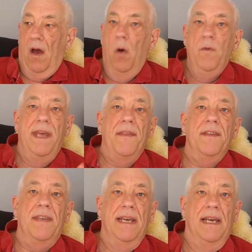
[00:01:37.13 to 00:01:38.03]
Oh, the
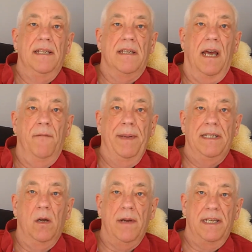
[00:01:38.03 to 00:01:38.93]
other thing is that I've been
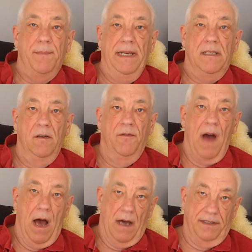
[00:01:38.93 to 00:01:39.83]
told I speak too
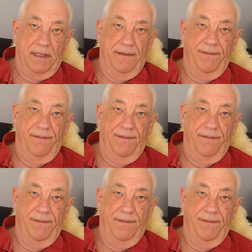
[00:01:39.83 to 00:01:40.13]
fast.